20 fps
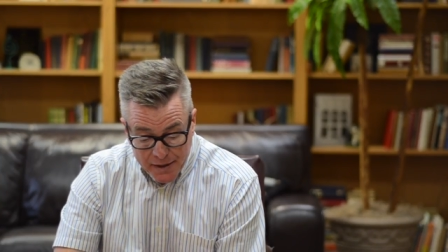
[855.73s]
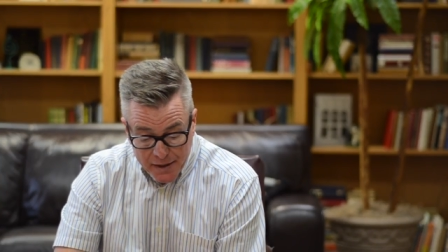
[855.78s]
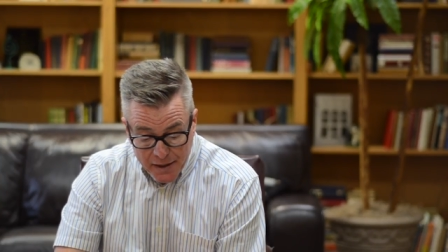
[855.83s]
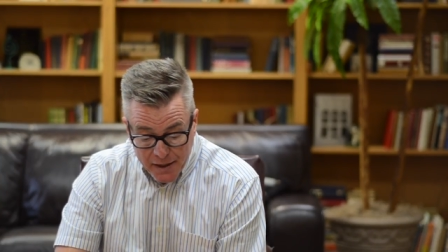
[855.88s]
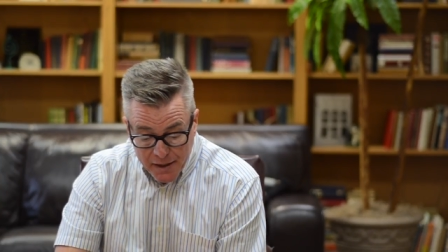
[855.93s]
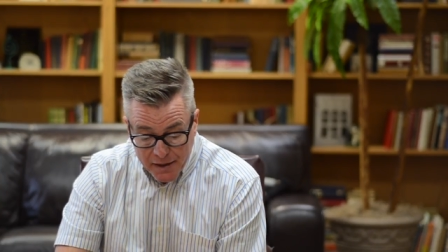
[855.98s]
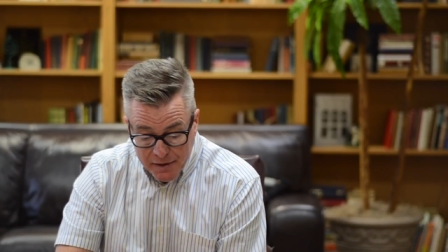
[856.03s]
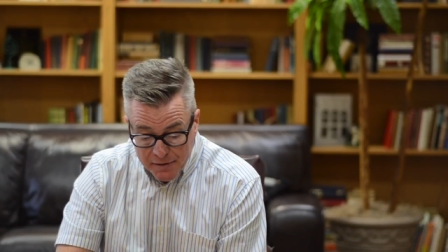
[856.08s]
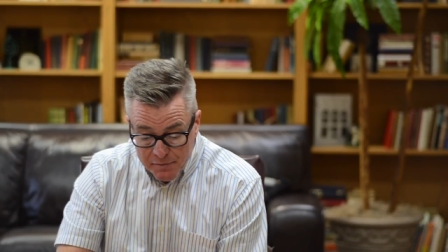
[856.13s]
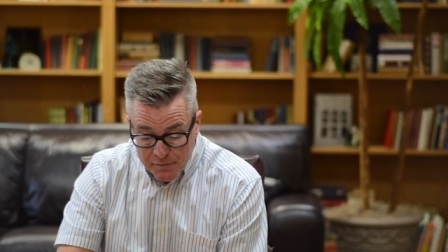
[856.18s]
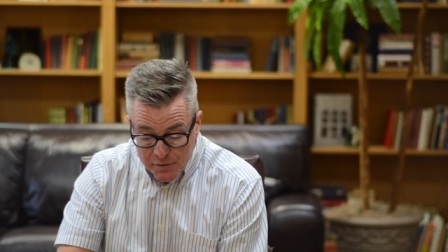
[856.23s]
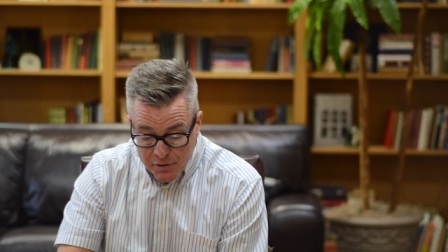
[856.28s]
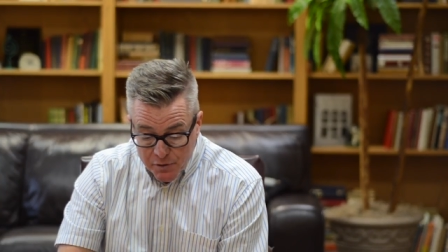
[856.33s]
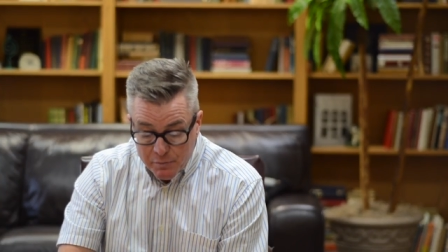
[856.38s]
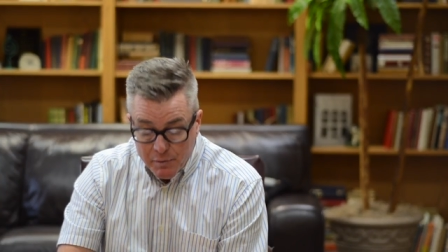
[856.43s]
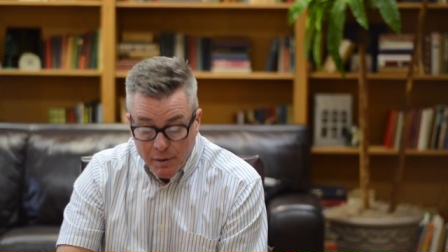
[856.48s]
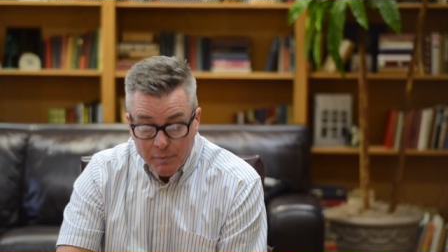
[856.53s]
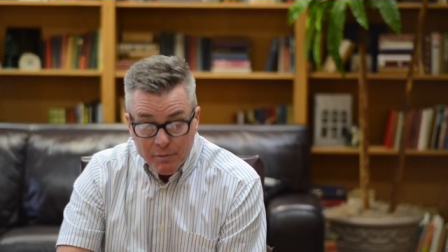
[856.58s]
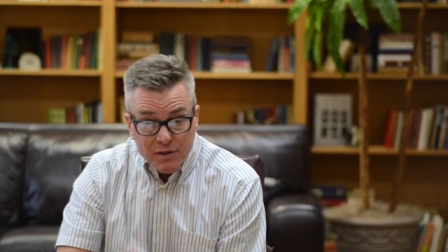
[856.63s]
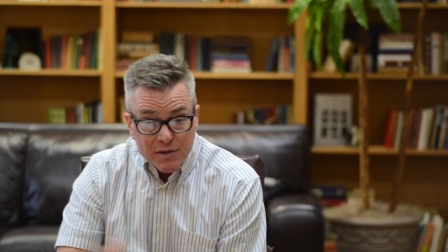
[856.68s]
Uh, you
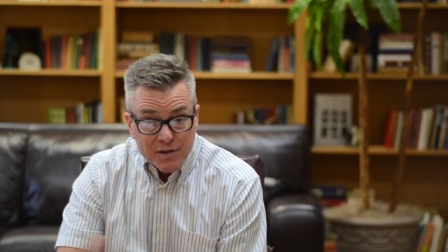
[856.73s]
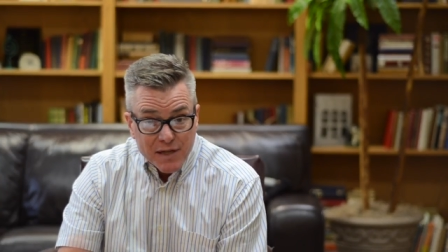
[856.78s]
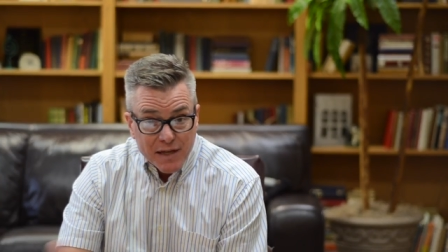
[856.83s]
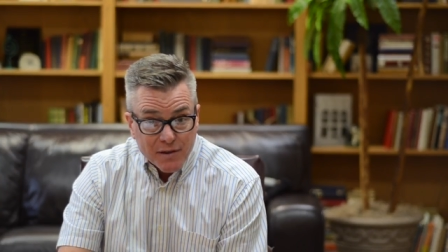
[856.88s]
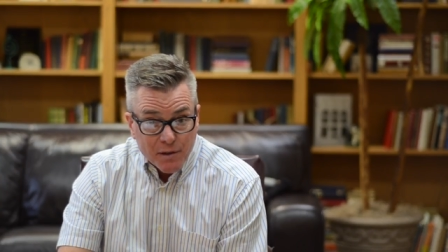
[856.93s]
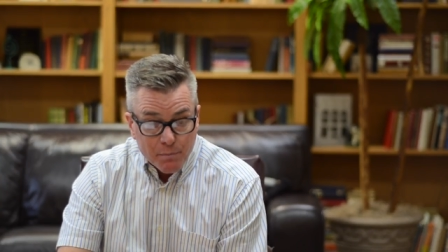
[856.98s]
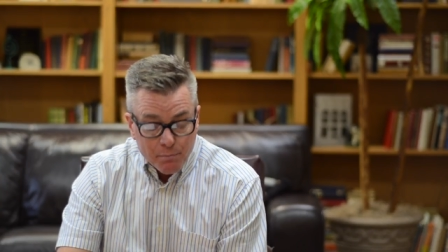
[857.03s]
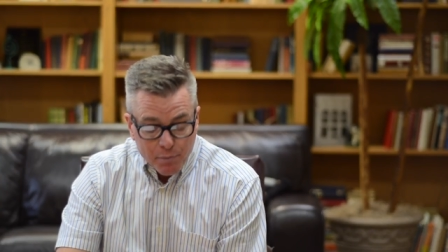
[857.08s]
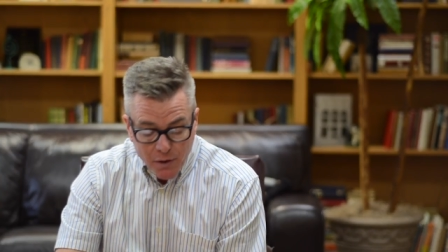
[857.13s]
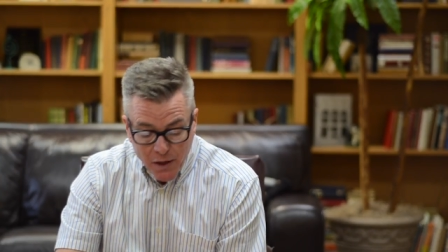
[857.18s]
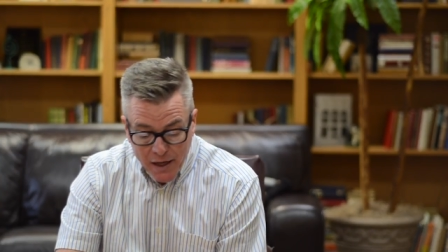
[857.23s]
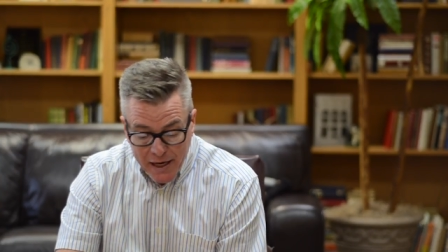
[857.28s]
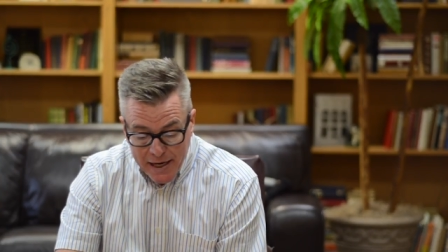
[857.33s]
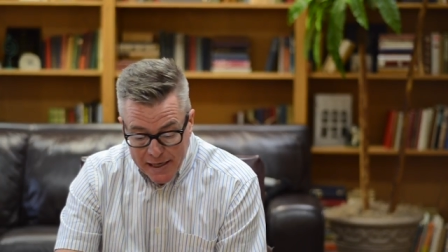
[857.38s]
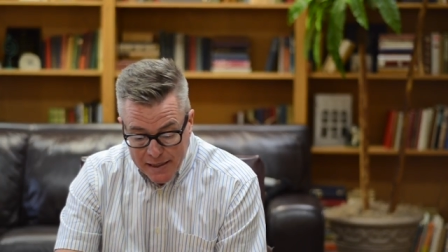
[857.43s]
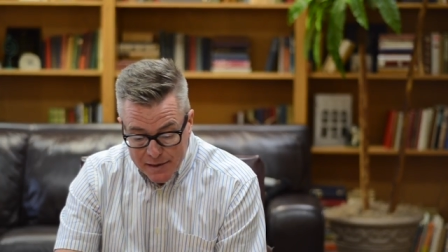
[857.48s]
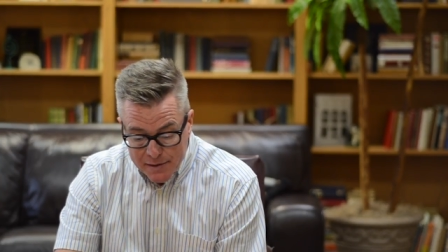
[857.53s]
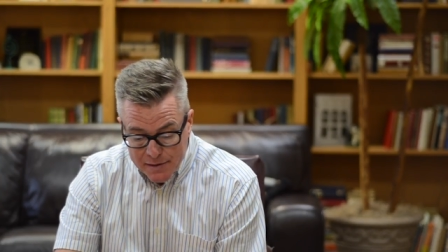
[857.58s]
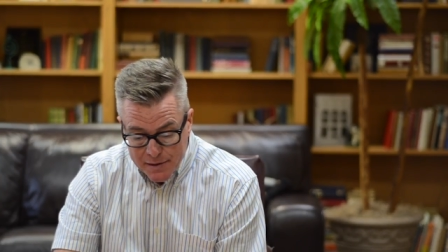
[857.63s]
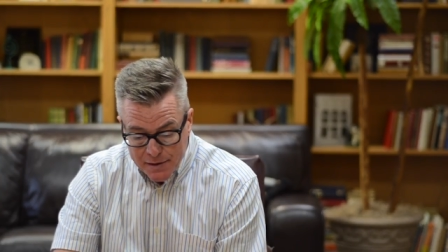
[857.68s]
remember He sent the
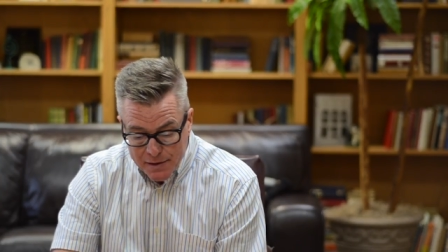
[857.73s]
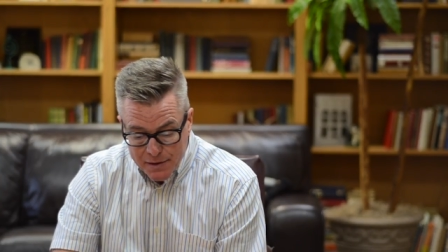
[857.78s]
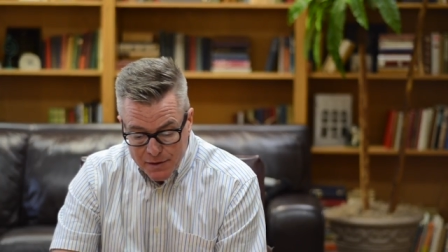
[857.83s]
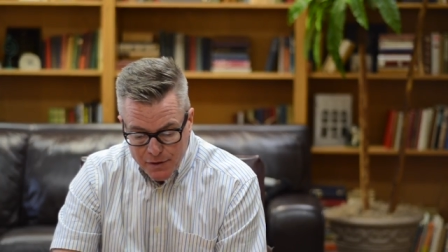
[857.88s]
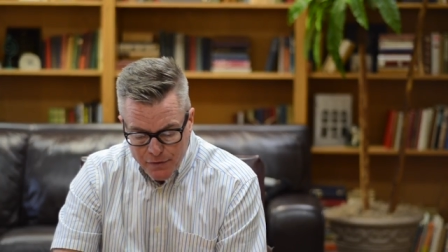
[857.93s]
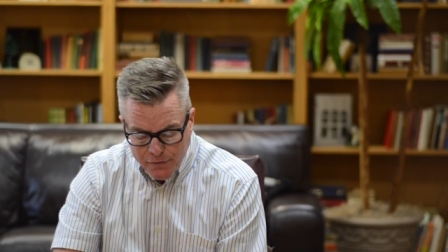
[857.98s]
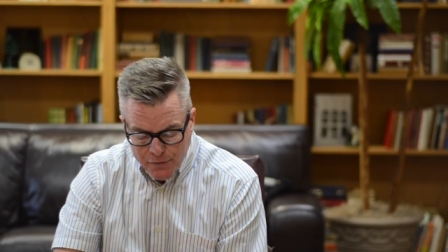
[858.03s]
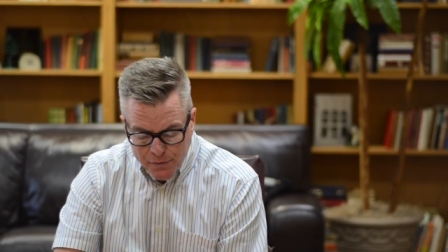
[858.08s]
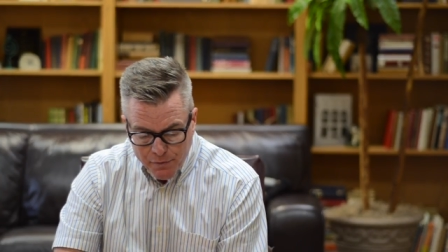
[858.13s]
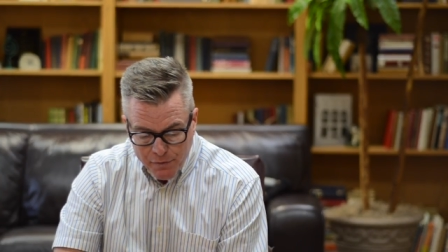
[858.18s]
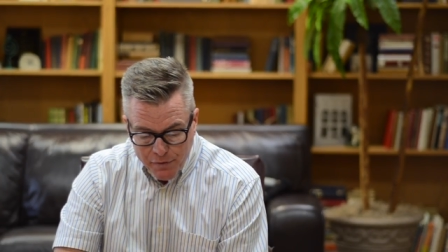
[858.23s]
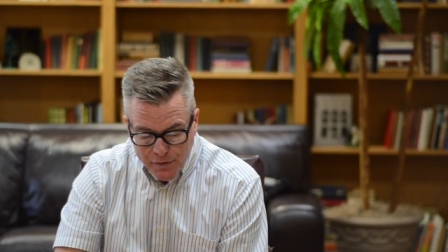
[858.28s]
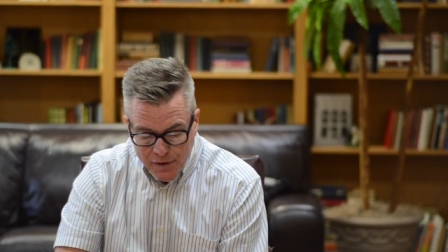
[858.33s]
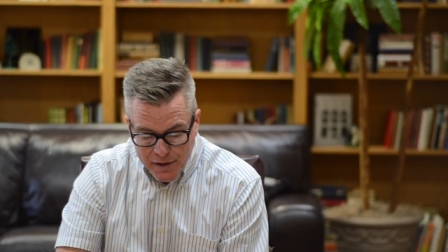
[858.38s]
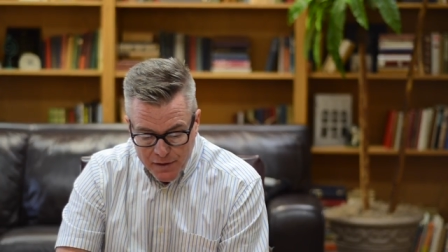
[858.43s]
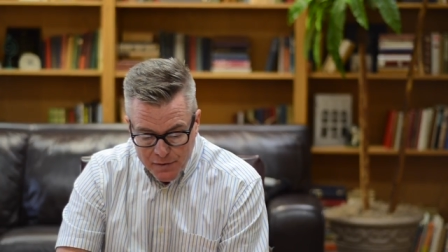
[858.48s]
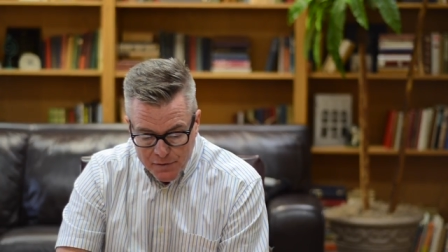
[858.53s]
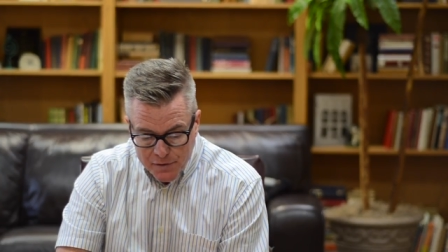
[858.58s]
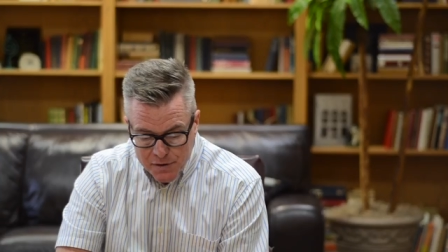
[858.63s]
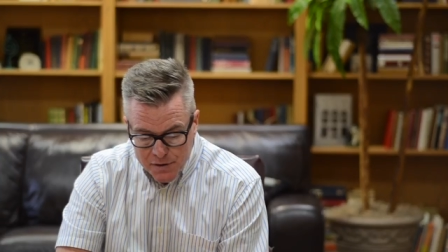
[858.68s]
plagues and the different
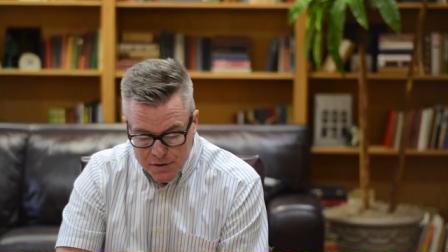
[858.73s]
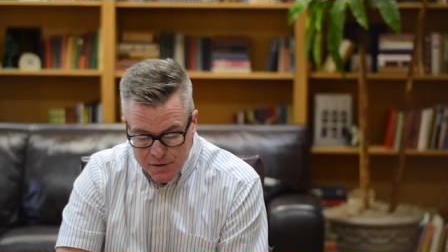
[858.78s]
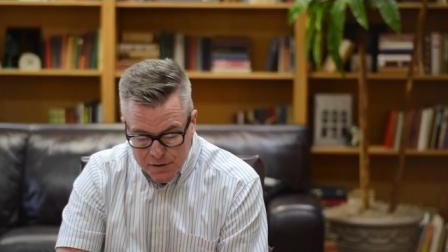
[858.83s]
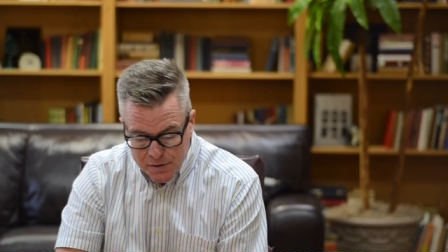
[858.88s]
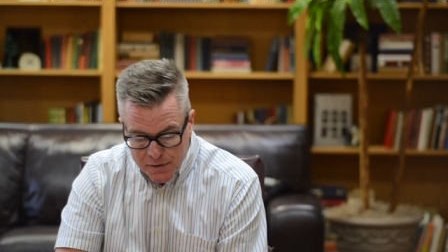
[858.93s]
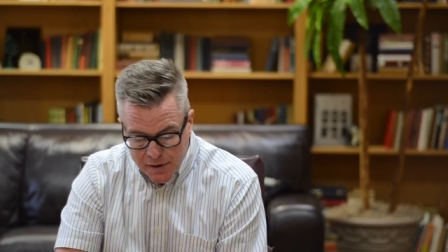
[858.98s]
things,